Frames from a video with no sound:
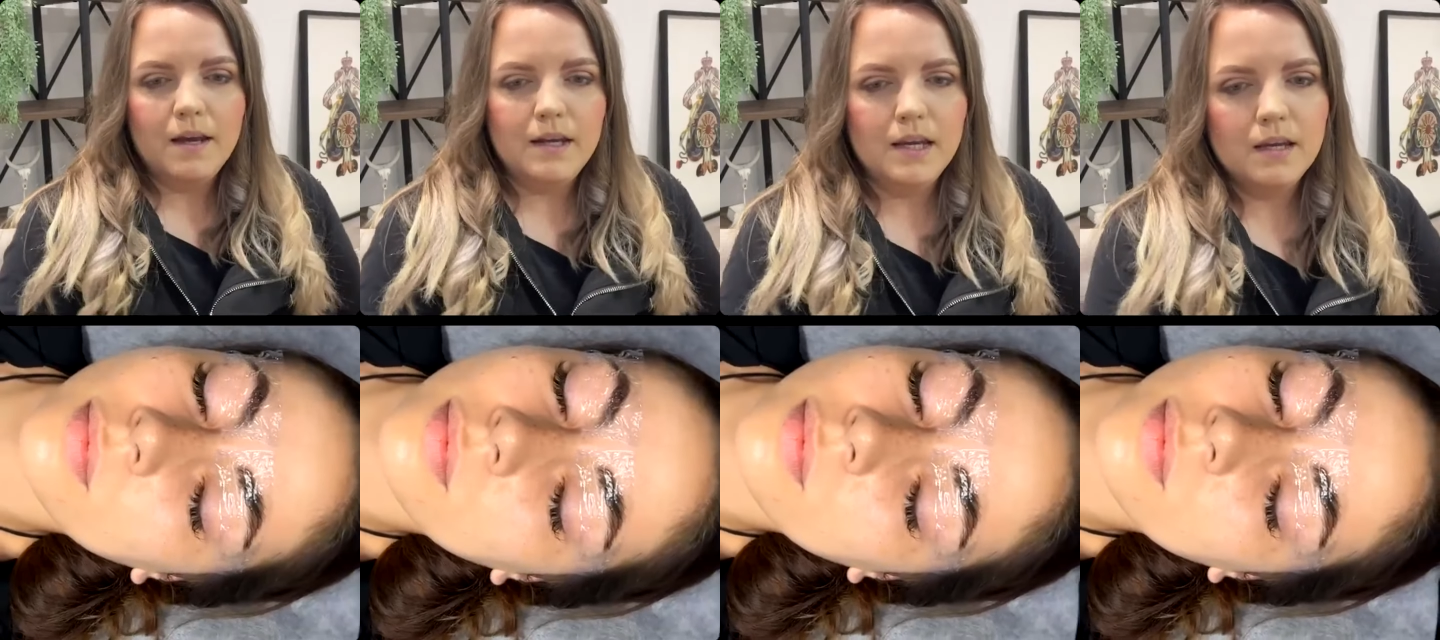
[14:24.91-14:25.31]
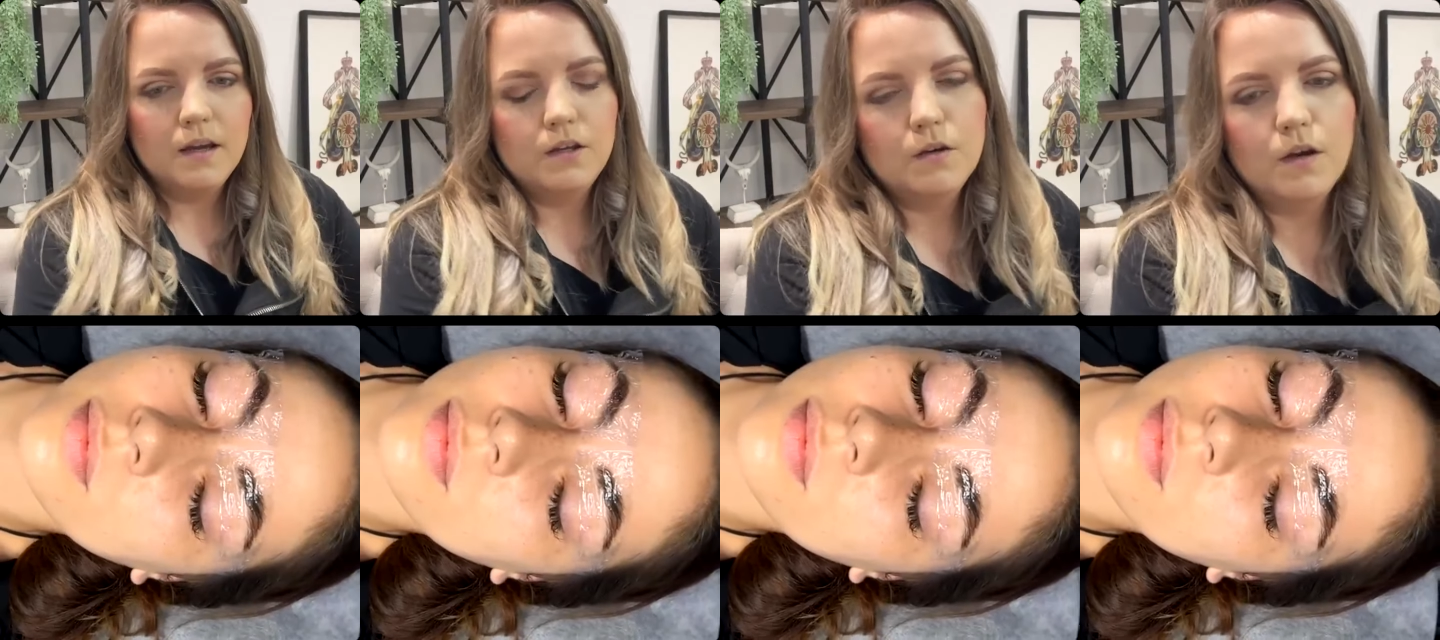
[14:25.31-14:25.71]

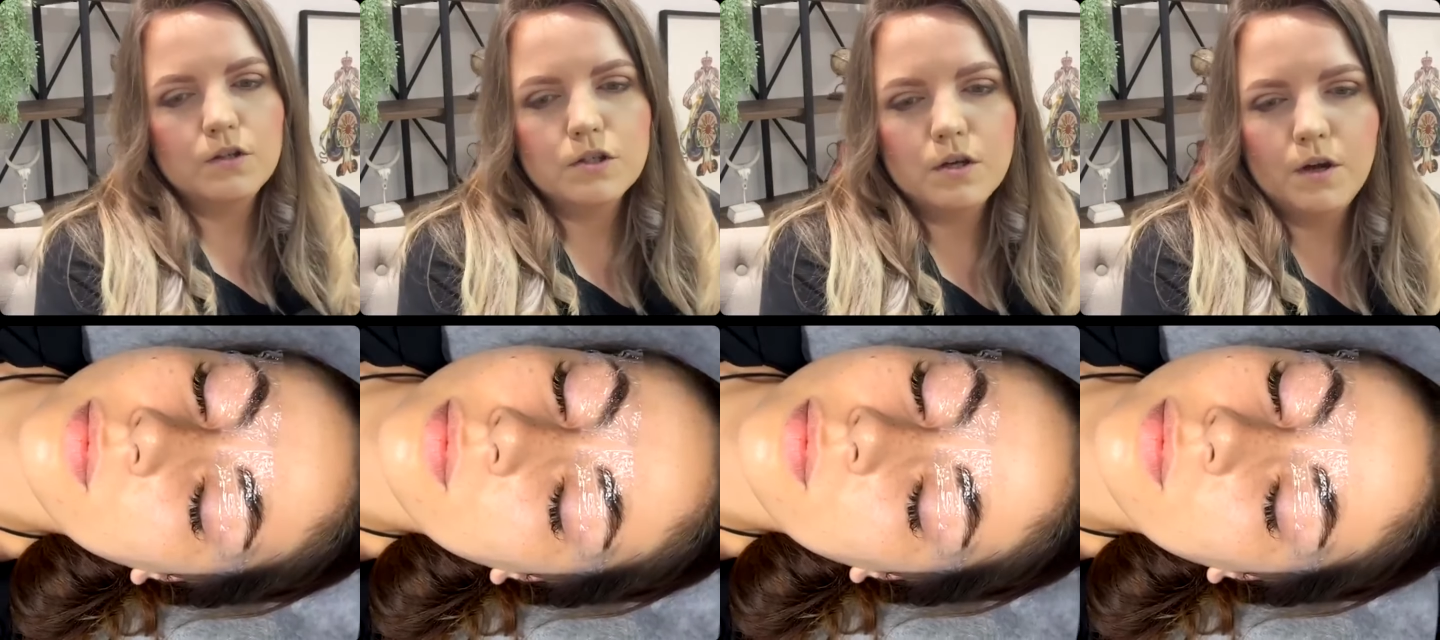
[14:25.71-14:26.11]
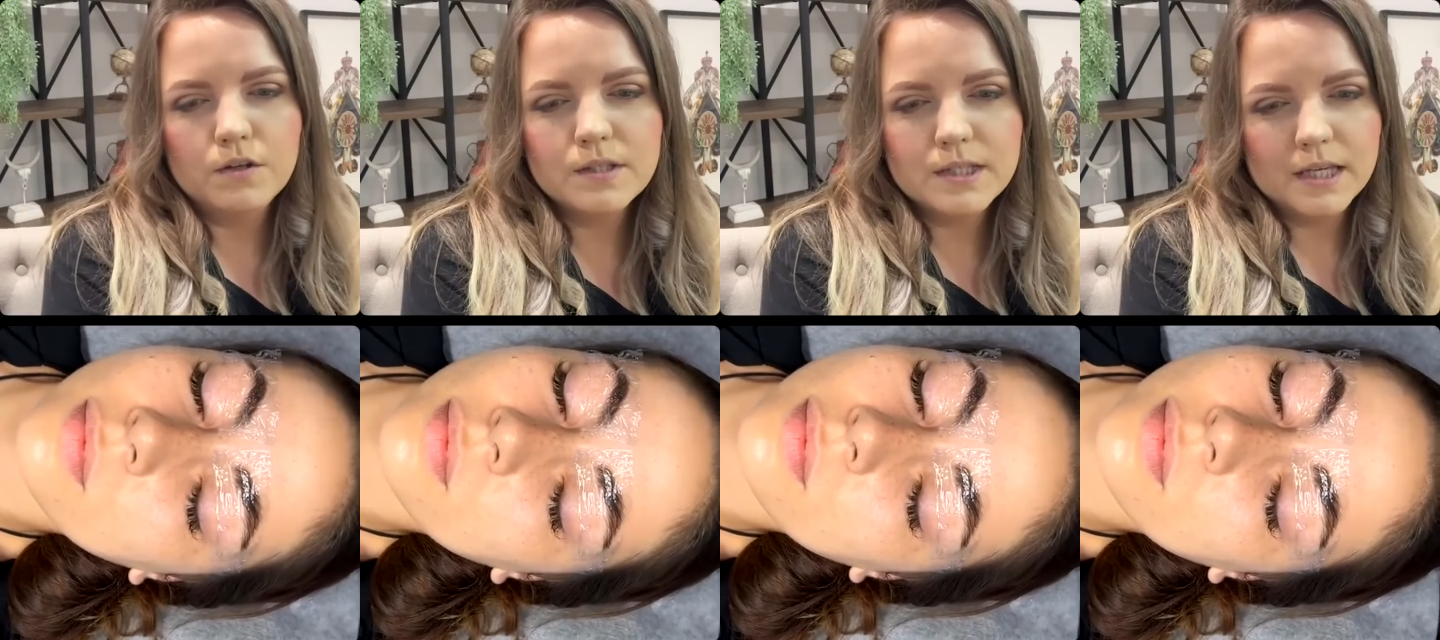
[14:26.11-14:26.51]
Anika, you're going to go
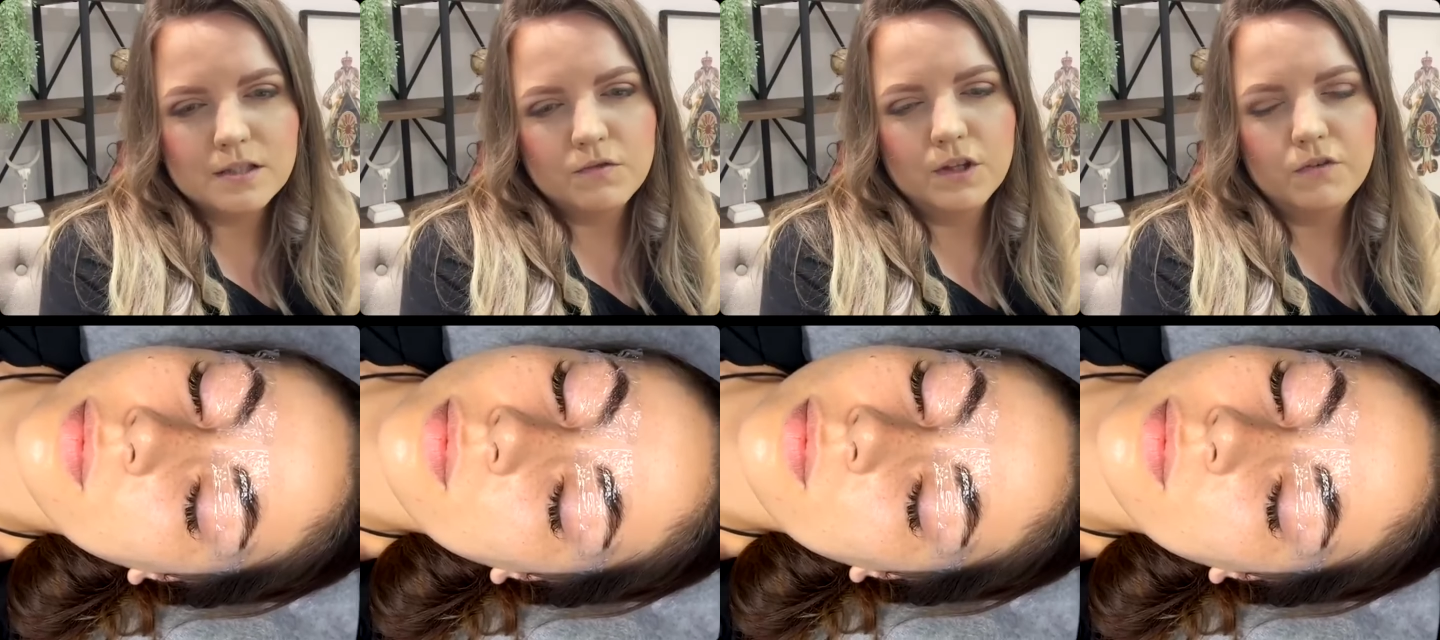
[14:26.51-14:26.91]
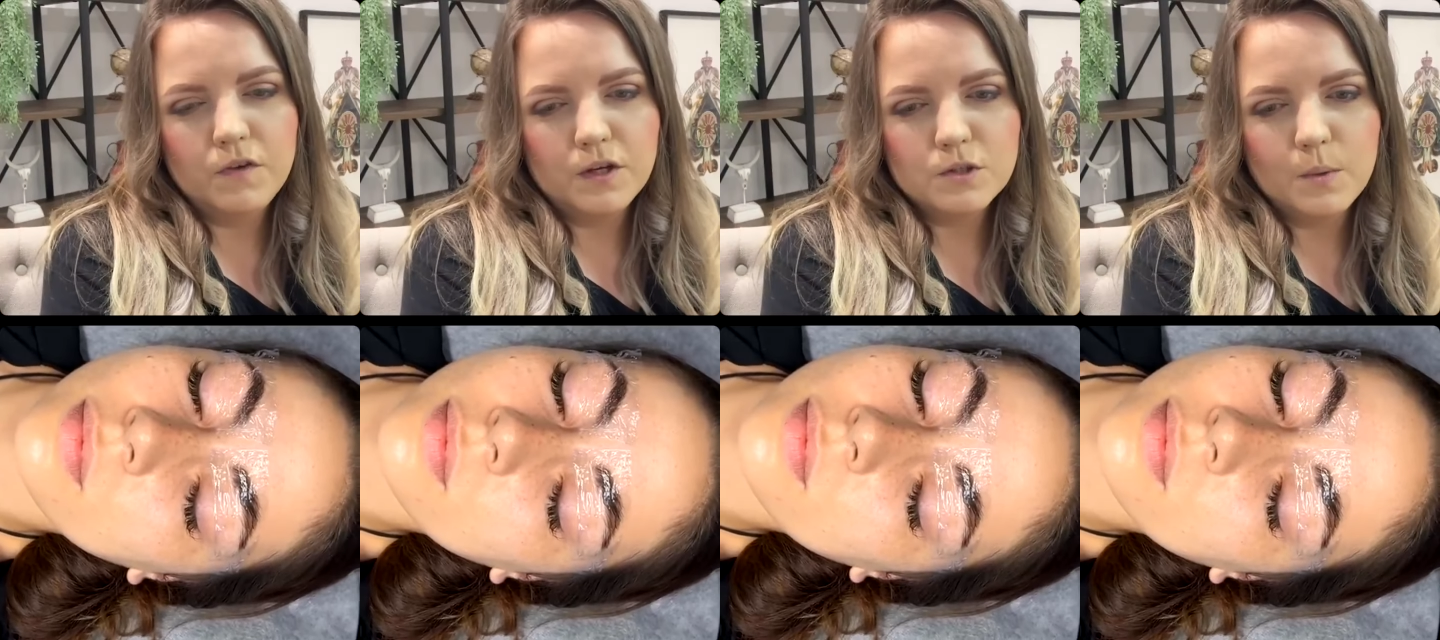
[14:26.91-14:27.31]
6 for the
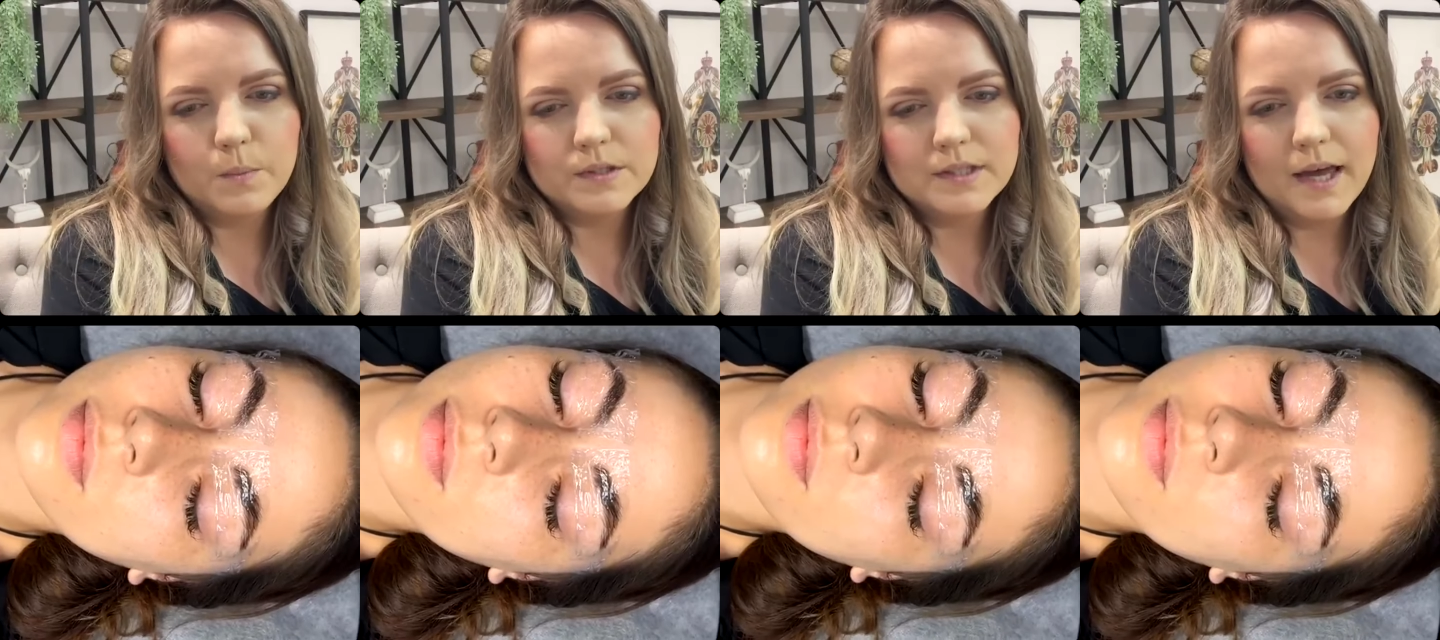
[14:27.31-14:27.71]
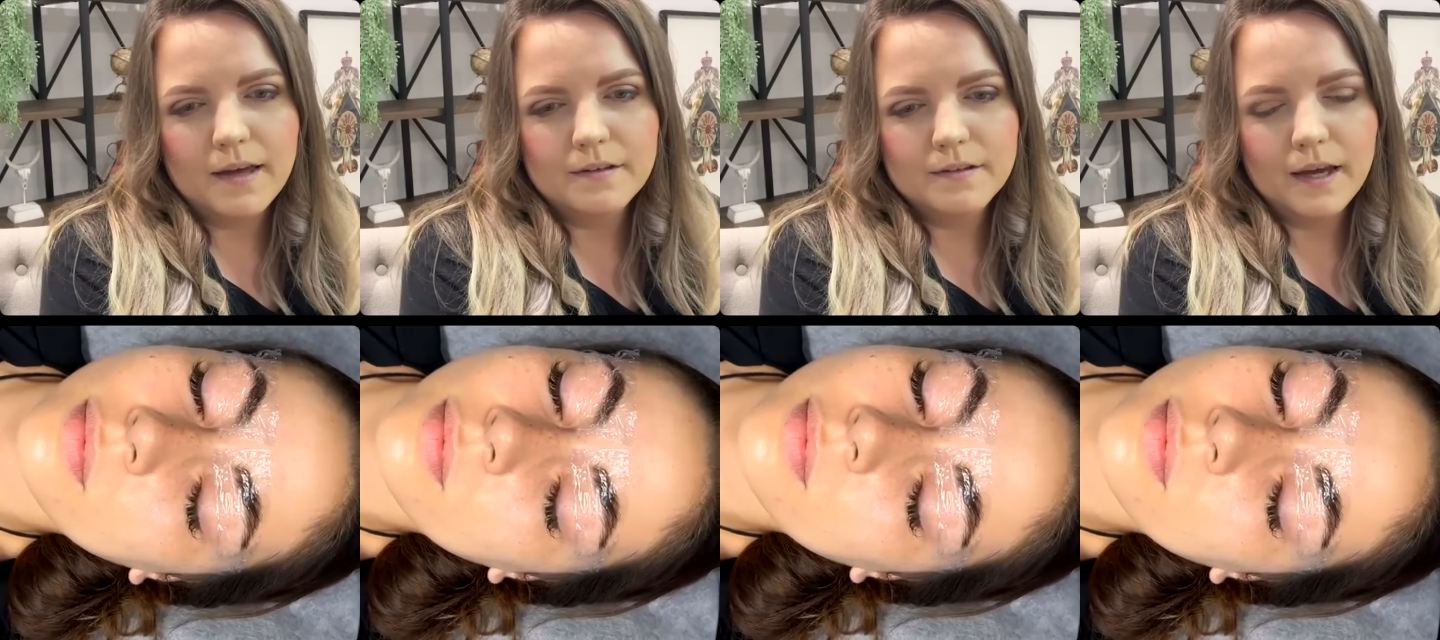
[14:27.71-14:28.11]
first one. Was
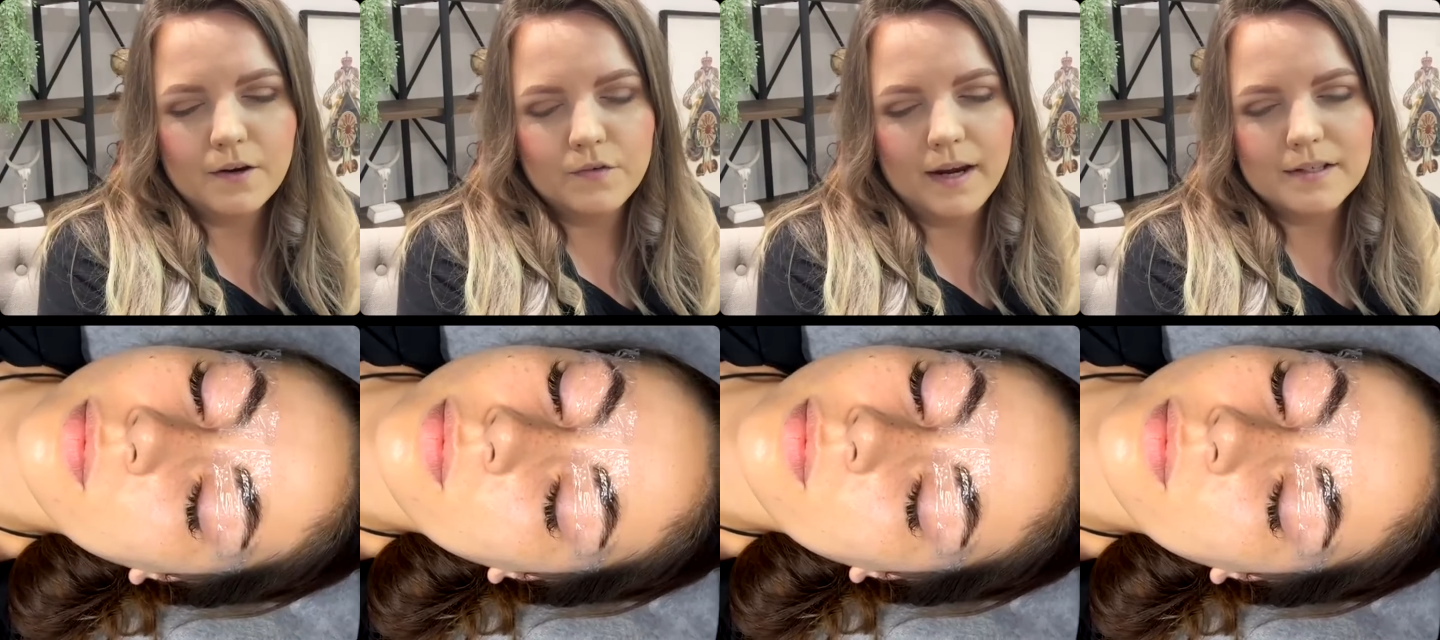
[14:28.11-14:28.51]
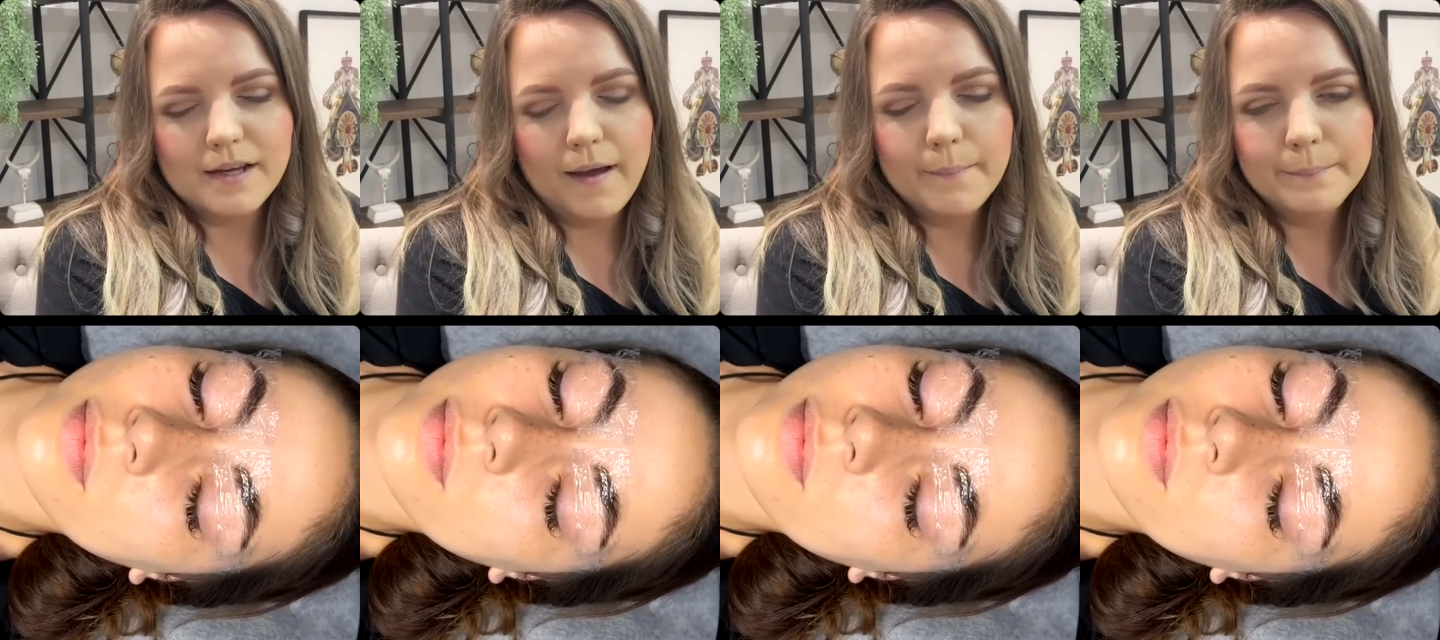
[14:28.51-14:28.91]
that correct? Yeah.